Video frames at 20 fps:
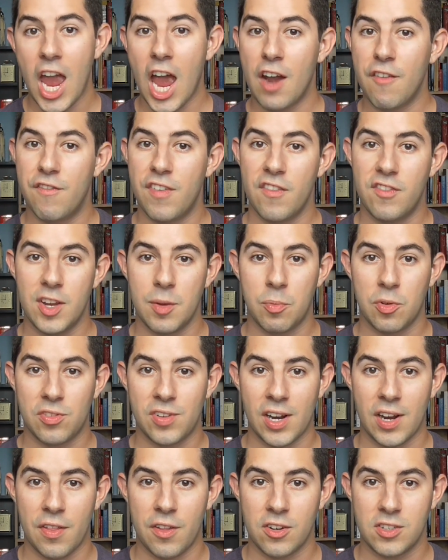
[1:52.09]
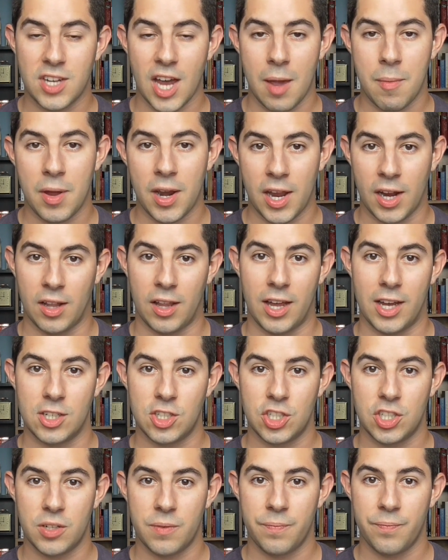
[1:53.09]
and 50% of their time in
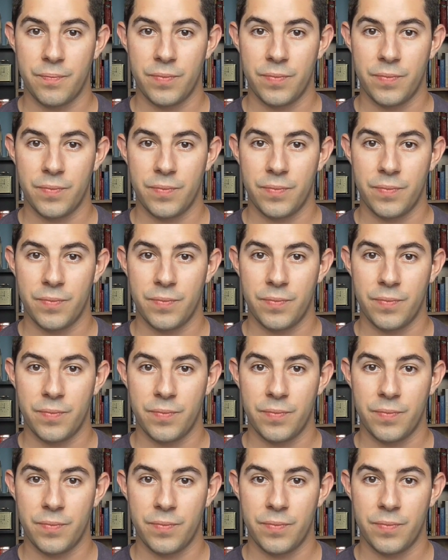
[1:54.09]
English.